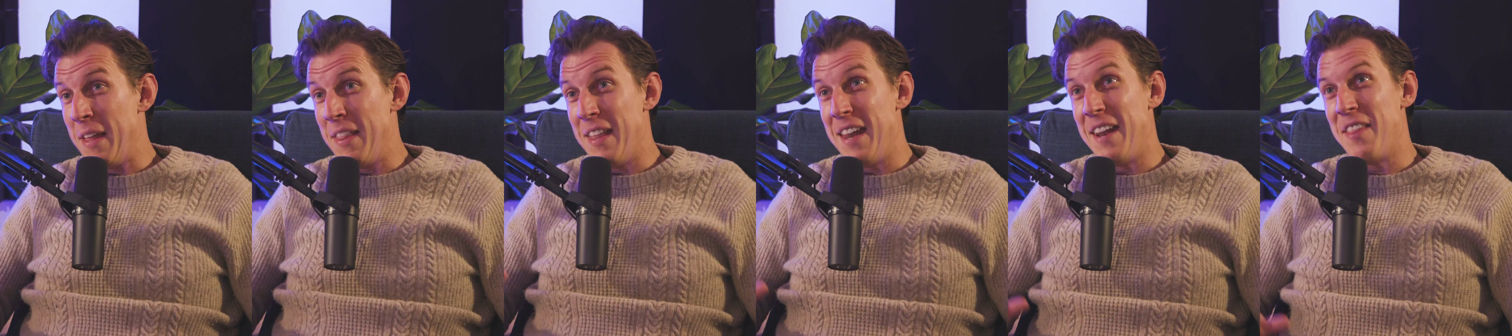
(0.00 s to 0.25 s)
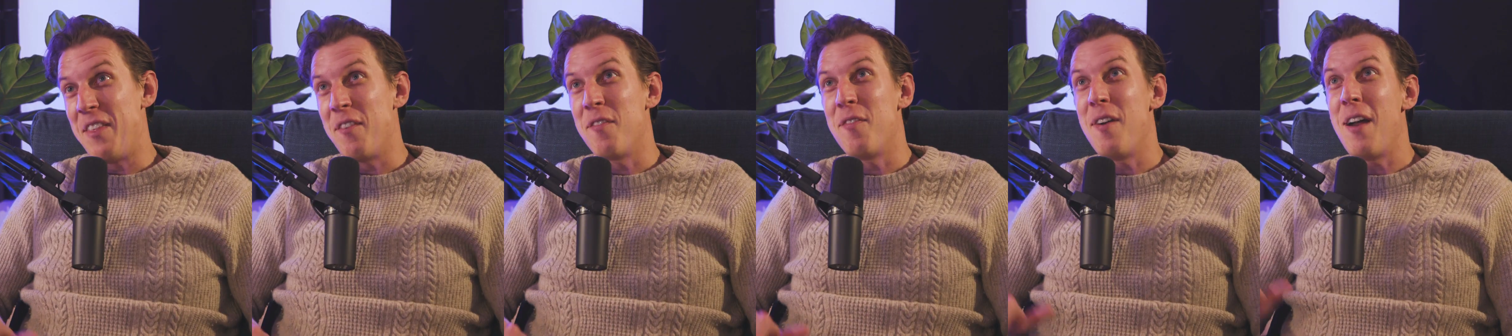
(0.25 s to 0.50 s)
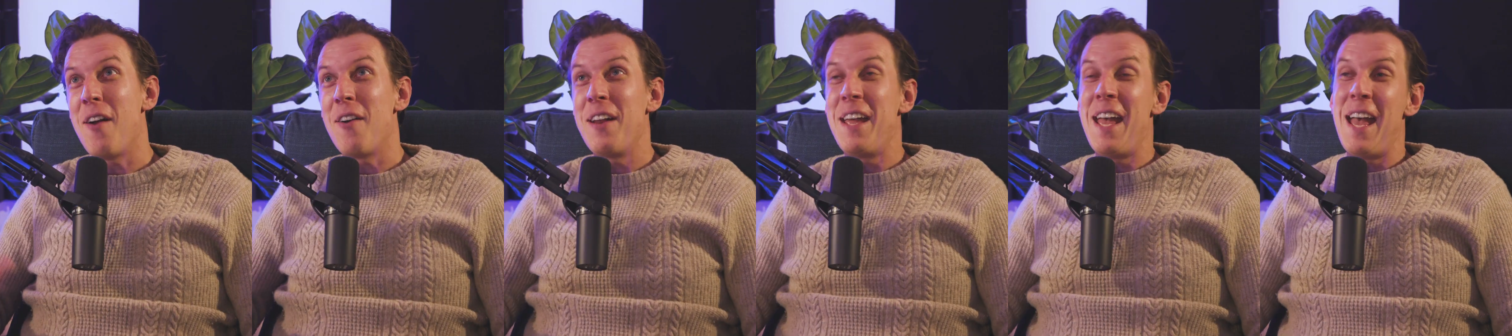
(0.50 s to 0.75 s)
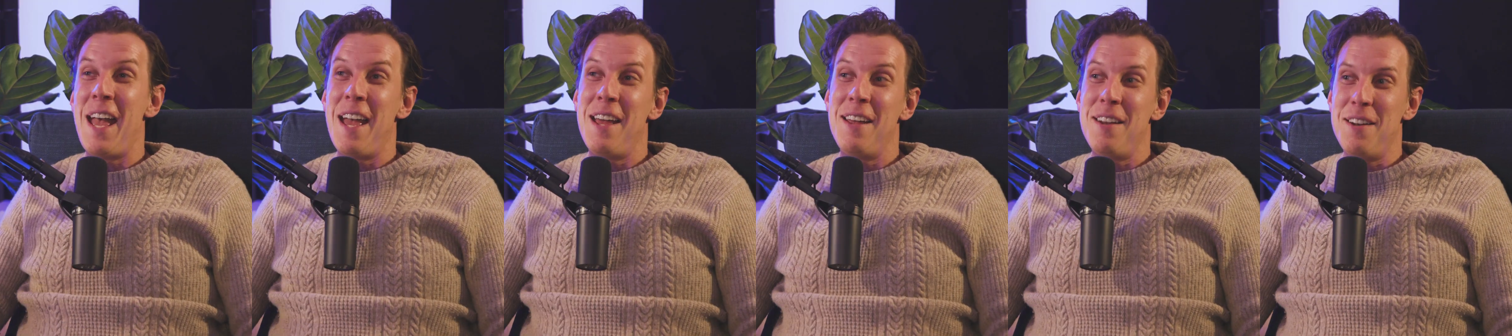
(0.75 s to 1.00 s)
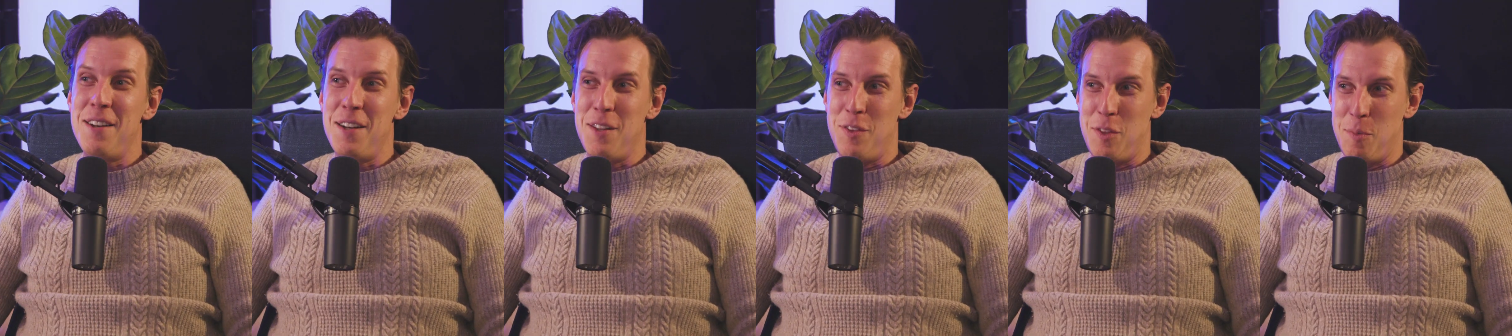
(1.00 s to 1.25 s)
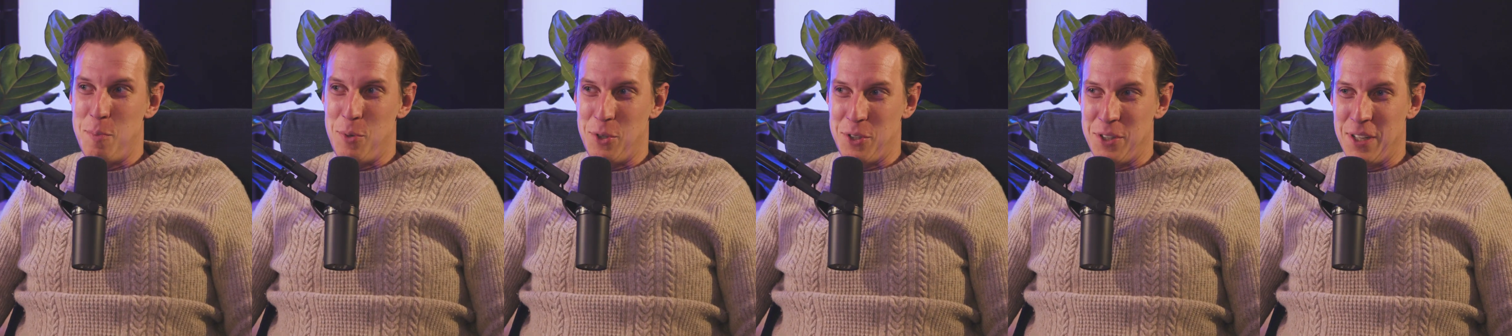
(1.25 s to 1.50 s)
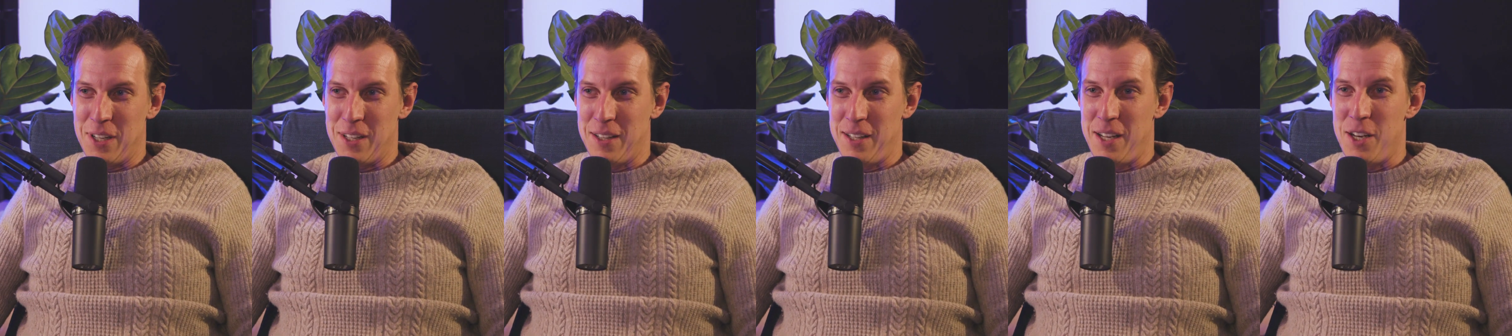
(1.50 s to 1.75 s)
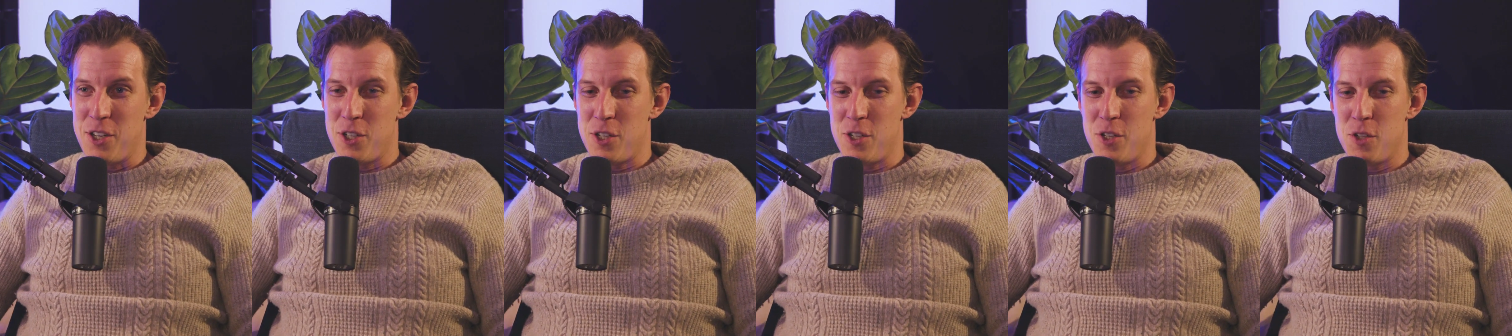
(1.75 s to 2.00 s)
And then at the very end of the book of
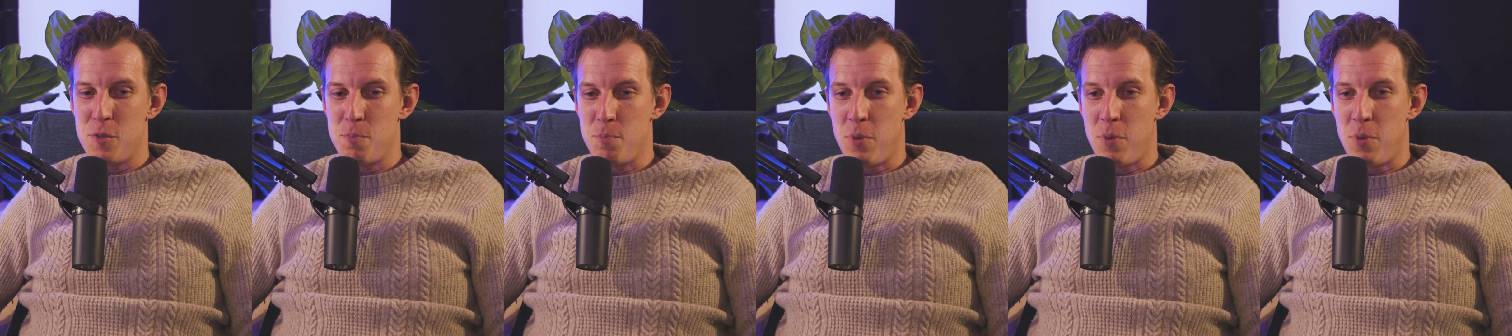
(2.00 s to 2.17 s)
Galatians,